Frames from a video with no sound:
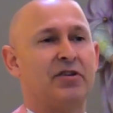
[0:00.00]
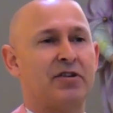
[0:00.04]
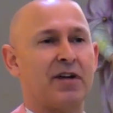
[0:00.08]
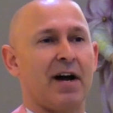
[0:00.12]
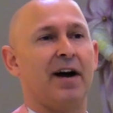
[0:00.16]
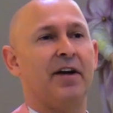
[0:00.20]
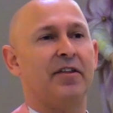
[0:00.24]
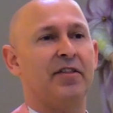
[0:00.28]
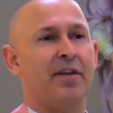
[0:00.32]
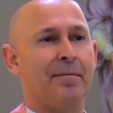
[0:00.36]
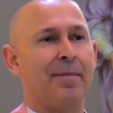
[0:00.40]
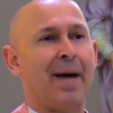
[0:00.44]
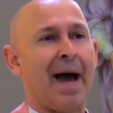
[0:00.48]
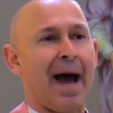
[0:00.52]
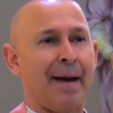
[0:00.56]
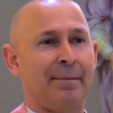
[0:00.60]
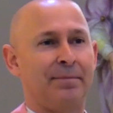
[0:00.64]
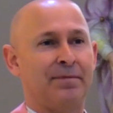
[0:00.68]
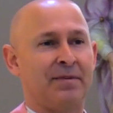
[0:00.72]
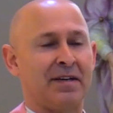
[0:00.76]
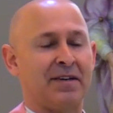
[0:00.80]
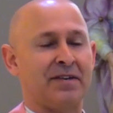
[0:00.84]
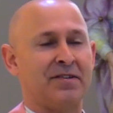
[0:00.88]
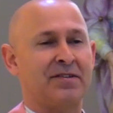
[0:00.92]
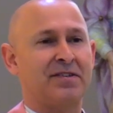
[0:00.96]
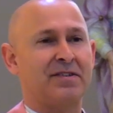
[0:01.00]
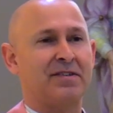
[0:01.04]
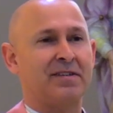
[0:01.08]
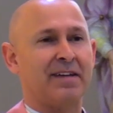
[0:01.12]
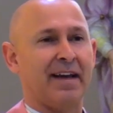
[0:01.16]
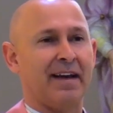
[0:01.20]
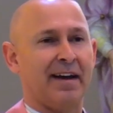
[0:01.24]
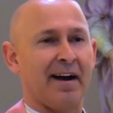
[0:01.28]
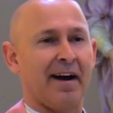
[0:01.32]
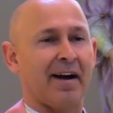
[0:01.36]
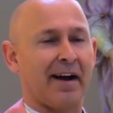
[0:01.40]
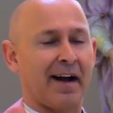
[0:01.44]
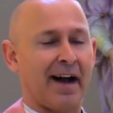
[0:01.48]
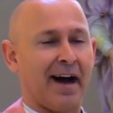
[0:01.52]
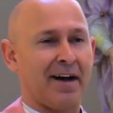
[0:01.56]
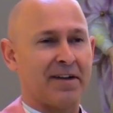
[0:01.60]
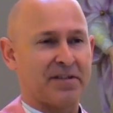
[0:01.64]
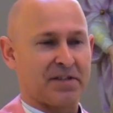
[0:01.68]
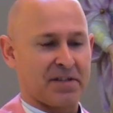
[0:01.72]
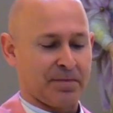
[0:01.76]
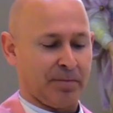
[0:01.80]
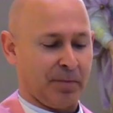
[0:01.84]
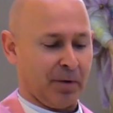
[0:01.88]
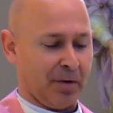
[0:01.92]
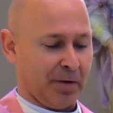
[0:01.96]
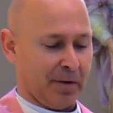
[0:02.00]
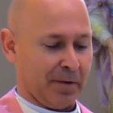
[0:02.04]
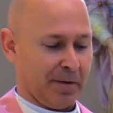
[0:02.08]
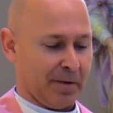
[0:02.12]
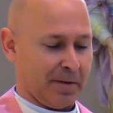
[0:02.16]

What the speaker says: John the Baptist in our gospel.